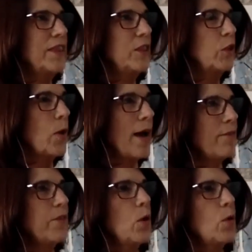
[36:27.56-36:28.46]
to have
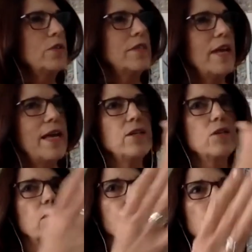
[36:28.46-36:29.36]
those stages
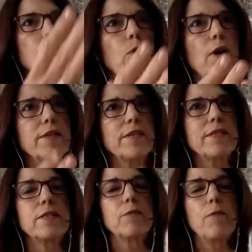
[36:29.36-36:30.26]
of the process
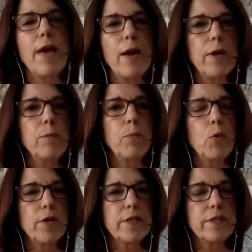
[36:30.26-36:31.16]
is very
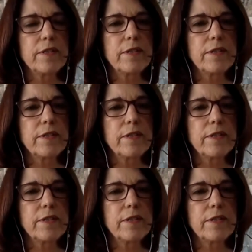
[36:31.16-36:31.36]
important